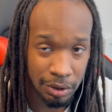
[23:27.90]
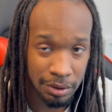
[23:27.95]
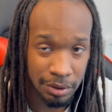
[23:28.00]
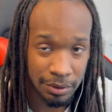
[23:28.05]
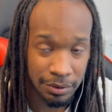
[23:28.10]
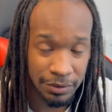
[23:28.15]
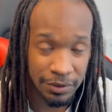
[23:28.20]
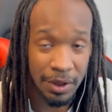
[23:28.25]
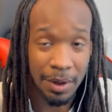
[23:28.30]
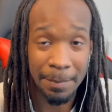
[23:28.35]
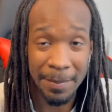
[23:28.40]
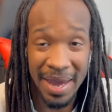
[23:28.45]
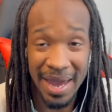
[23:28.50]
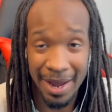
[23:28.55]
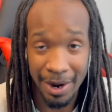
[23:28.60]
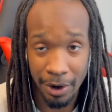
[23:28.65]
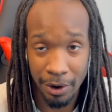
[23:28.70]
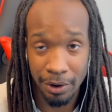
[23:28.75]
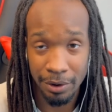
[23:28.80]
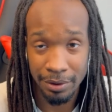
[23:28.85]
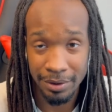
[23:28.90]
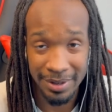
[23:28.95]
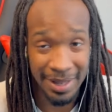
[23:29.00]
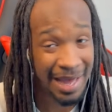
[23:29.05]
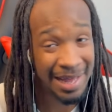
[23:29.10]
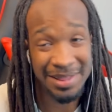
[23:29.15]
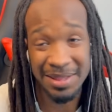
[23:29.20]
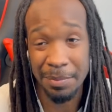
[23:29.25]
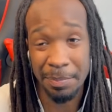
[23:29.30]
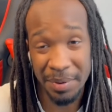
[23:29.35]
The mayor,
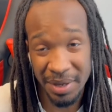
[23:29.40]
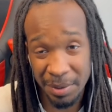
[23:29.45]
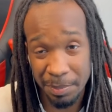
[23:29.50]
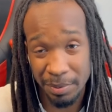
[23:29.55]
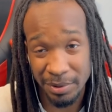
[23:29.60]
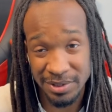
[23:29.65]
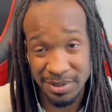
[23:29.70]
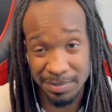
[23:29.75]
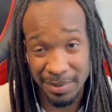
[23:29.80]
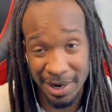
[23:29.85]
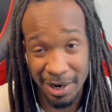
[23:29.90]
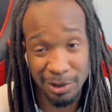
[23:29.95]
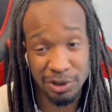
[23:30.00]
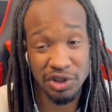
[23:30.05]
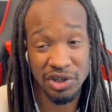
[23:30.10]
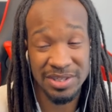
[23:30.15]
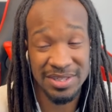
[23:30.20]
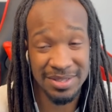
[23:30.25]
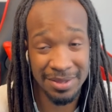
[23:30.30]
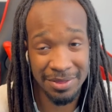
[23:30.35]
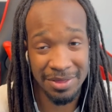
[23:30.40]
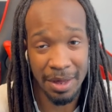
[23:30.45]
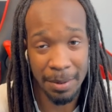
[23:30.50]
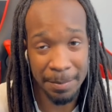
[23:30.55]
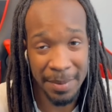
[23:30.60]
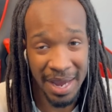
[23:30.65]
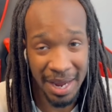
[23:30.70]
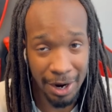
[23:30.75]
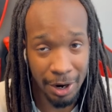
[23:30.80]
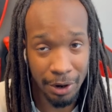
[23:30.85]
not the people's mayor, just the
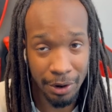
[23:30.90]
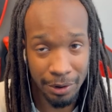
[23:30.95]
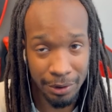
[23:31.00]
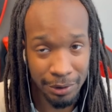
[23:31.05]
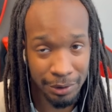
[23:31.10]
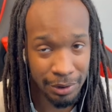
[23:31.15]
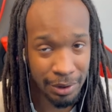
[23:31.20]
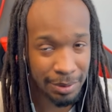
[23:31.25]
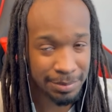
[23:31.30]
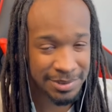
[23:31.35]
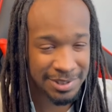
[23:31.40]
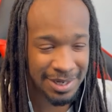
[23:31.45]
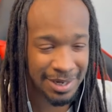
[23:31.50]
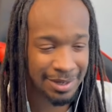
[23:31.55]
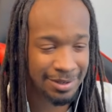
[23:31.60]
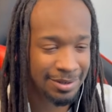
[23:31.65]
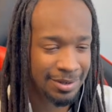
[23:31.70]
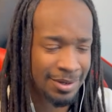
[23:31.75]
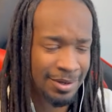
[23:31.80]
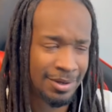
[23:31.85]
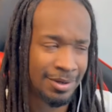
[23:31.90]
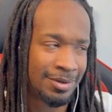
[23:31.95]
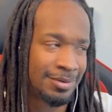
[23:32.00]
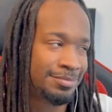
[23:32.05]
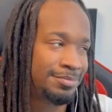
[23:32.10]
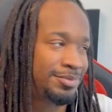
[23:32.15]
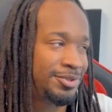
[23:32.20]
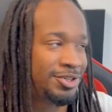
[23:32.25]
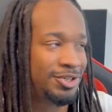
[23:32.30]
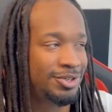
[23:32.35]
mayor. You know what I'm saying?
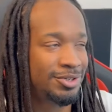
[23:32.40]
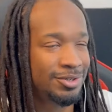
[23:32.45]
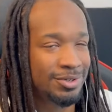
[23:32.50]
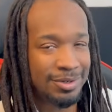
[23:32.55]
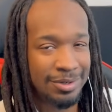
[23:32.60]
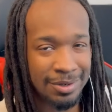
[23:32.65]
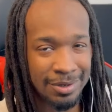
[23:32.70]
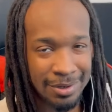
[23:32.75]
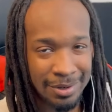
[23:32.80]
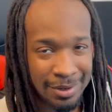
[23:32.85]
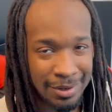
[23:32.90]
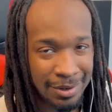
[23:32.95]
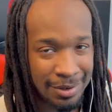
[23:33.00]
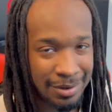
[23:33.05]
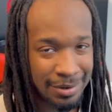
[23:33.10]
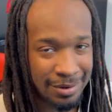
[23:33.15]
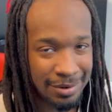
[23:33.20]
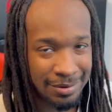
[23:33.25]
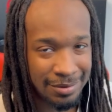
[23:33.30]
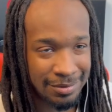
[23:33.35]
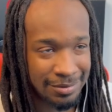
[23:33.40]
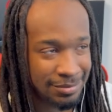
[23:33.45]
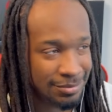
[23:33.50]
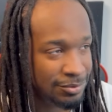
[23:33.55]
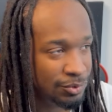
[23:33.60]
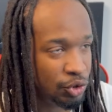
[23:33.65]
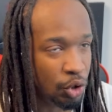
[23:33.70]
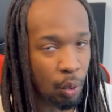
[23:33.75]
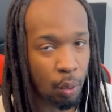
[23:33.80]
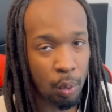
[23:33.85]
Psh,
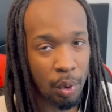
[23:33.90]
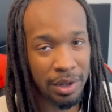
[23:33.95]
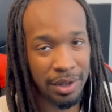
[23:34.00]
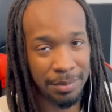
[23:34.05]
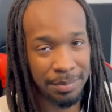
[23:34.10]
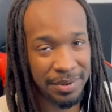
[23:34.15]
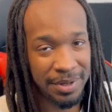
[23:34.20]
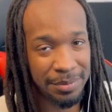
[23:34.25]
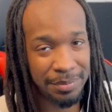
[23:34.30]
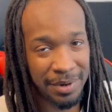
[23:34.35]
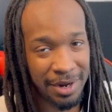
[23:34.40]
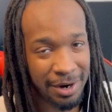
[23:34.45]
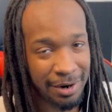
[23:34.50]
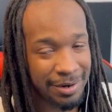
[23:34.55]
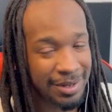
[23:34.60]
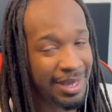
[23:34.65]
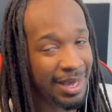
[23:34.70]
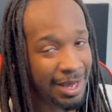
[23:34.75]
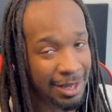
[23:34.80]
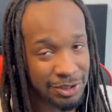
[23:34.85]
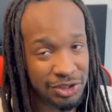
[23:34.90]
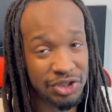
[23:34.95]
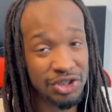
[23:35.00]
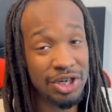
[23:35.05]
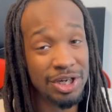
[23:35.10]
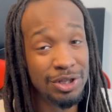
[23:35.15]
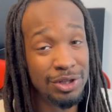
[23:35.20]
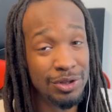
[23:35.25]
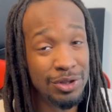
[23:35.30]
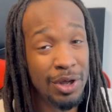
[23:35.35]
the wannabe mayor. Yeah,
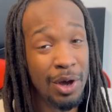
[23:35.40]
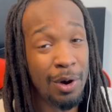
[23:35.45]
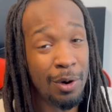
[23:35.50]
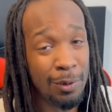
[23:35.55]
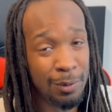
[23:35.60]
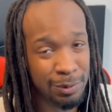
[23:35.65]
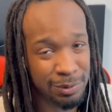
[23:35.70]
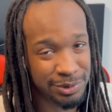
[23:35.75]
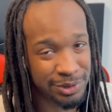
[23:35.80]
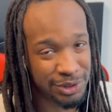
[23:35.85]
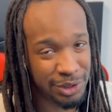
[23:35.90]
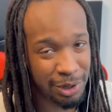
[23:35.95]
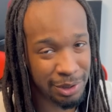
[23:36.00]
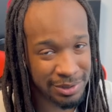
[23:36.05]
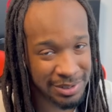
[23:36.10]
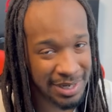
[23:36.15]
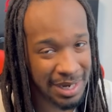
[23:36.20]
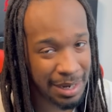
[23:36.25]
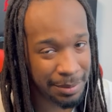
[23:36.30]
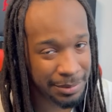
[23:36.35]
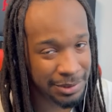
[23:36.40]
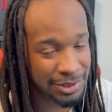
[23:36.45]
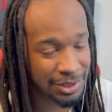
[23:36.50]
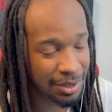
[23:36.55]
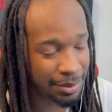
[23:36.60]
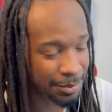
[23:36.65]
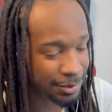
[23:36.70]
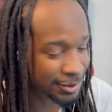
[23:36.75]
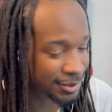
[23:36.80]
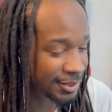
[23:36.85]
she knows her time is
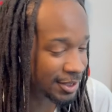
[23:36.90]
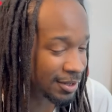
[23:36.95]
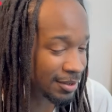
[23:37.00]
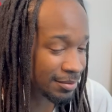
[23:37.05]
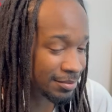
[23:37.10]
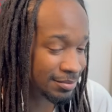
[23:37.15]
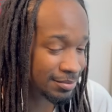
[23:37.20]
almost up.